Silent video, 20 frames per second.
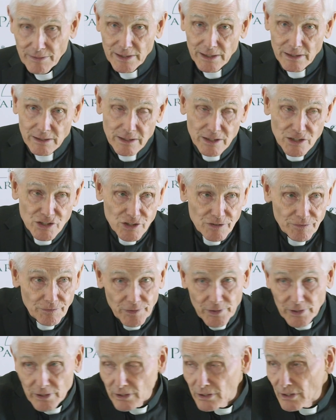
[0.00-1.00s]
the, the
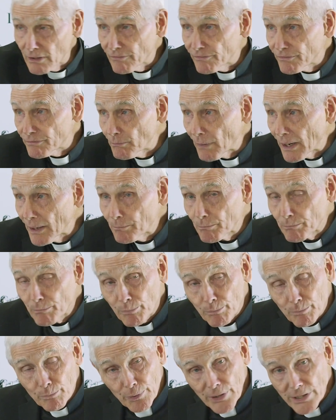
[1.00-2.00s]
sphere of my
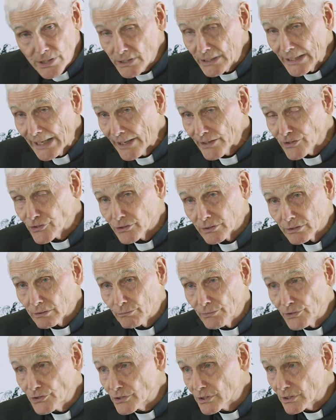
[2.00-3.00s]
priestly action,
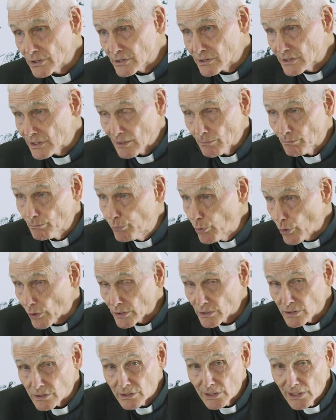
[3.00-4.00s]
which is
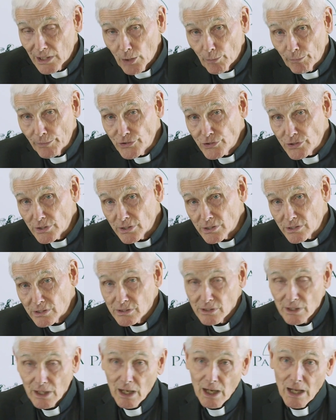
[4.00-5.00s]
books, which
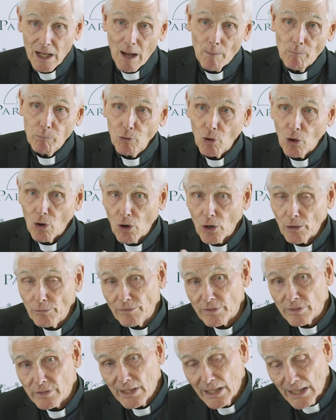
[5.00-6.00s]
is a blog
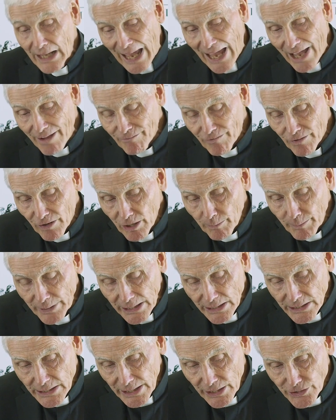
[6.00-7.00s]
with half-hour
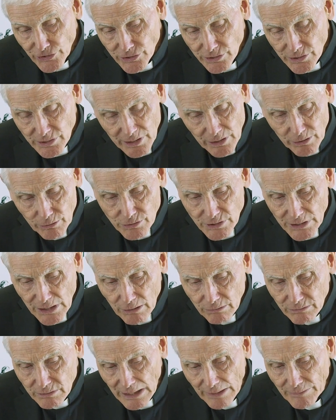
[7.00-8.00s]
meditations that goes
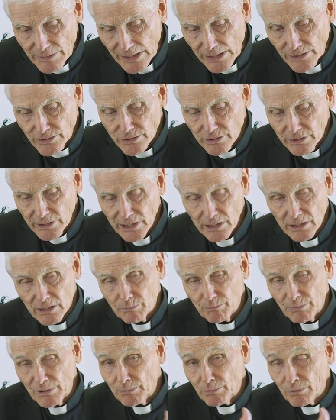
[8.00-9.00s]
out on the internet
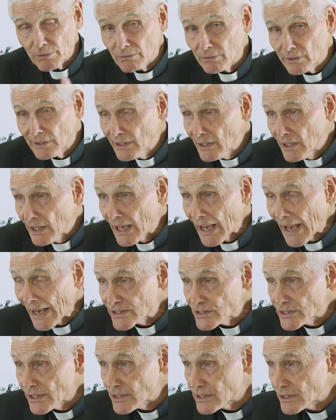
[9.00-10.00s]
and people
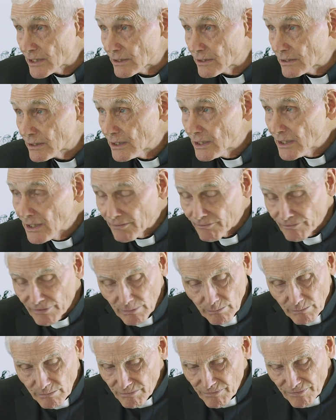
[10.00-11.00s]
access it
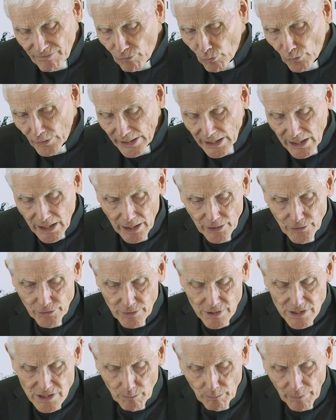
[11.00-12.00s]
from forty
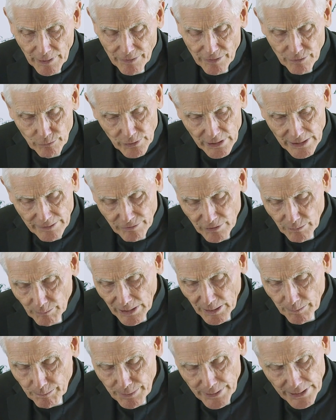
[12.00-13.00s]
countries a month, whatever it might